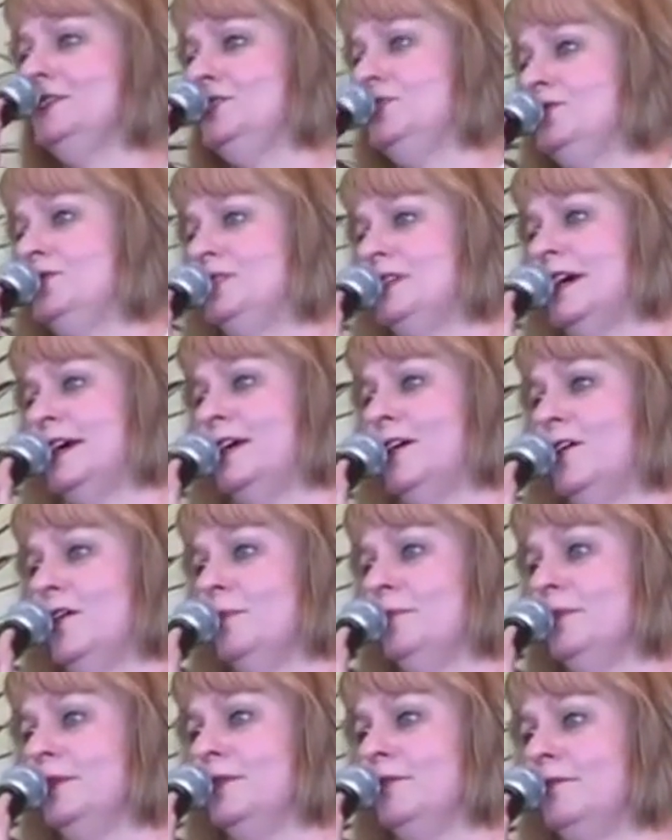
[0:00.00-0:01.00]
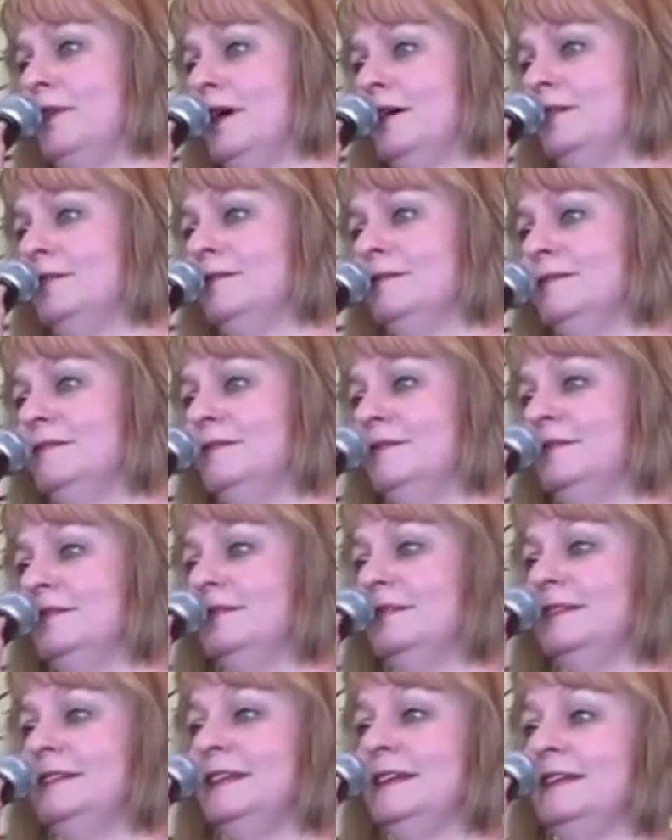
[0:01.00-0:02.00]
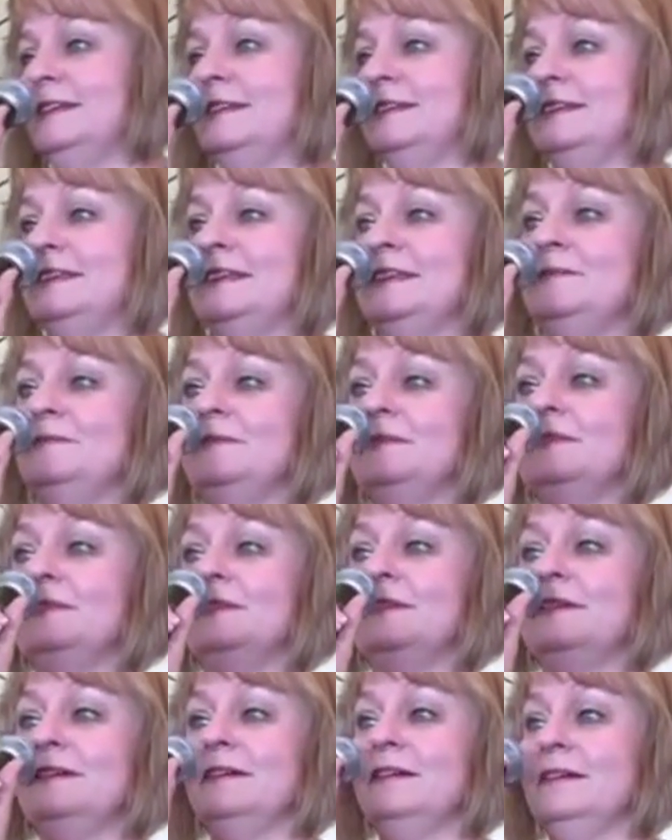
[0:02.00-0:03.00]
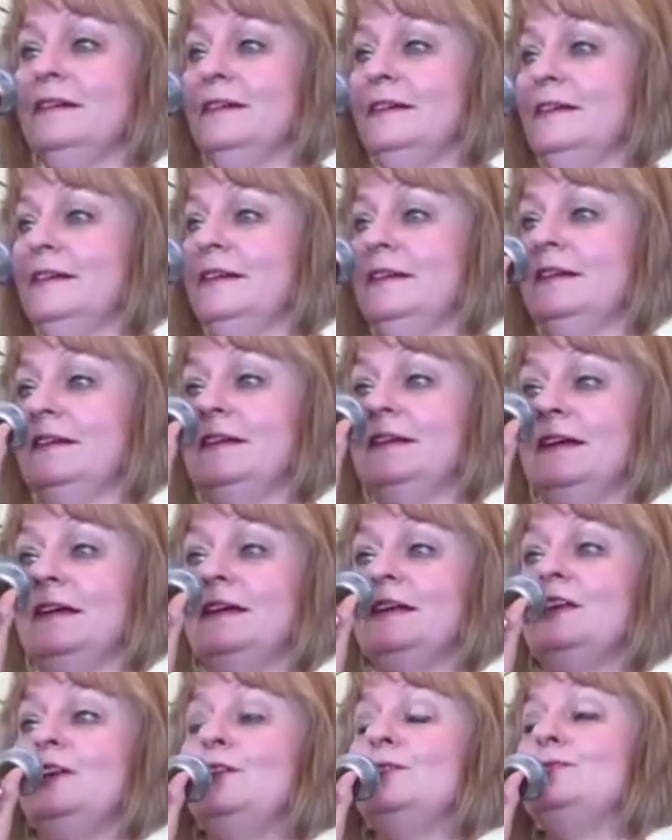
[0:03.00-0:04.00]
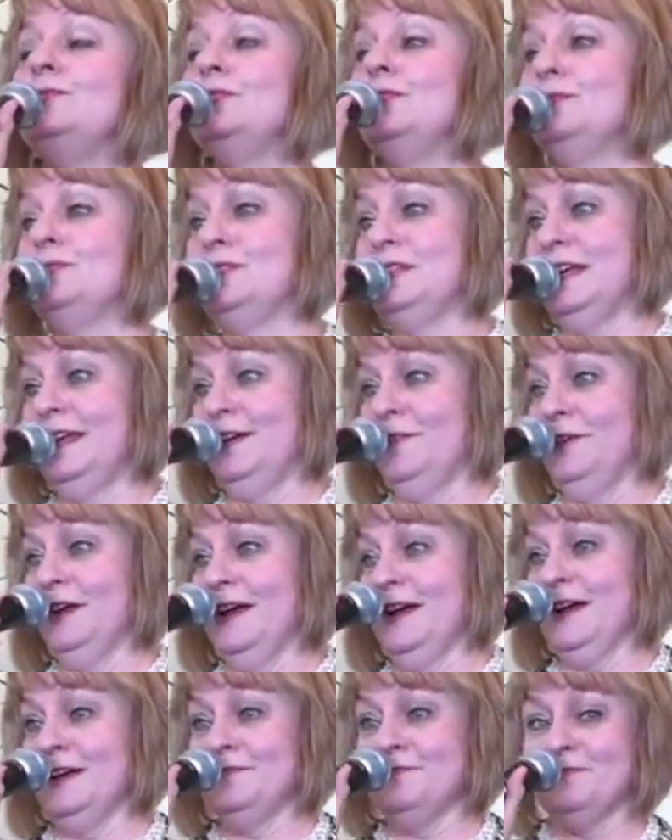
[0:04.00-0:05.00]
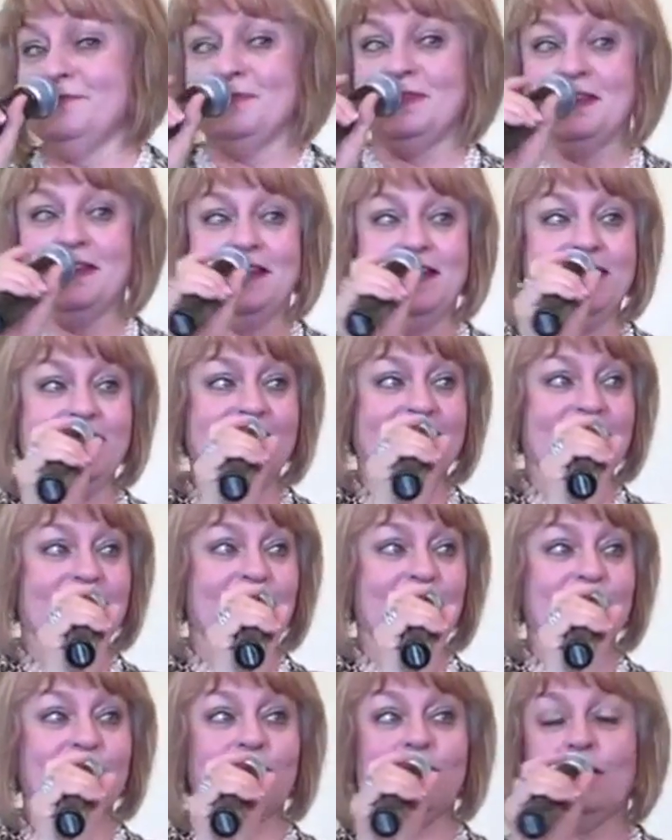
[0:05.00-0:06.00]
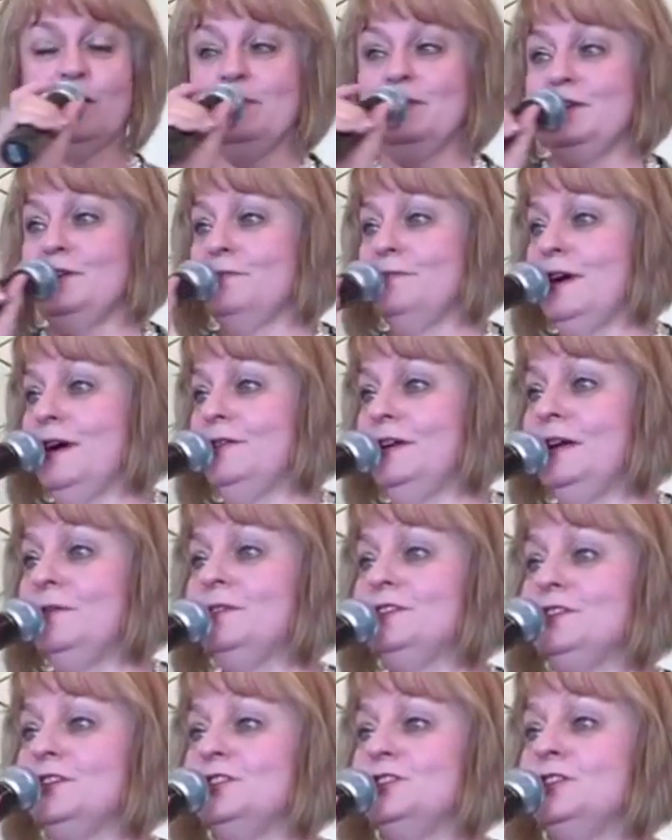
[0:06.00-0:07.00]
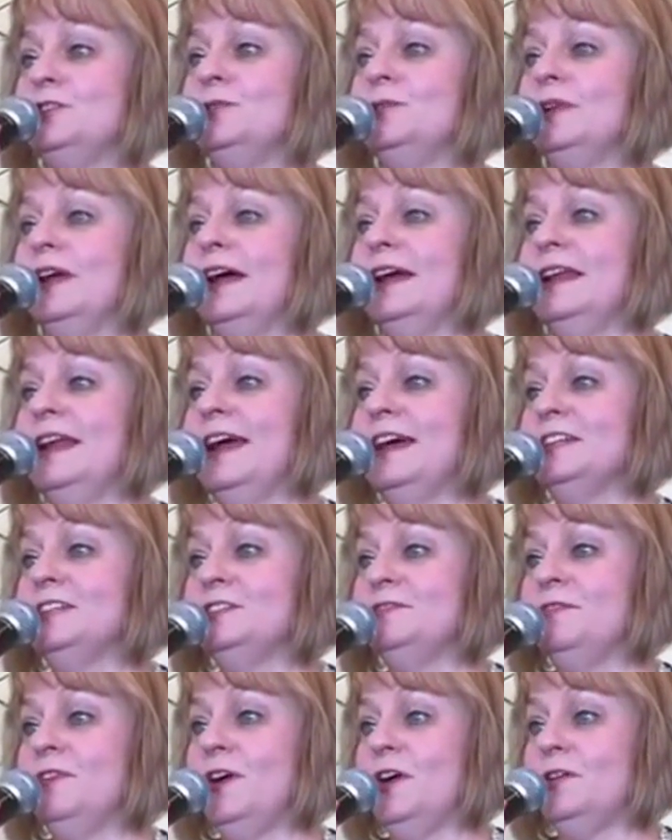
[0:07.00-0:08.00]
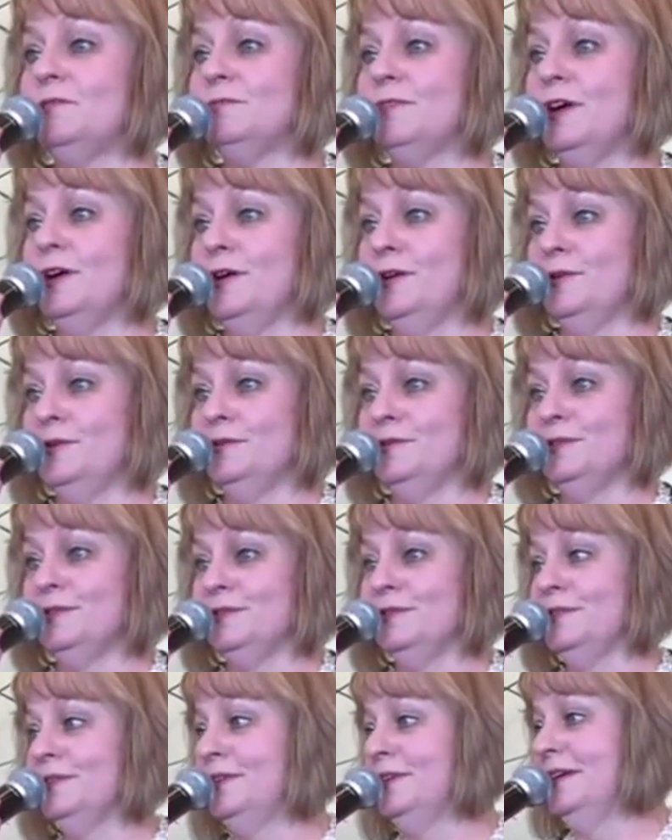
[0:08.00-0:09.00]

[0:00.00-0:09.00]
did you say Carpenter Road? Did you said, okay. Carpenter Road, it was a two-lane asphalt road.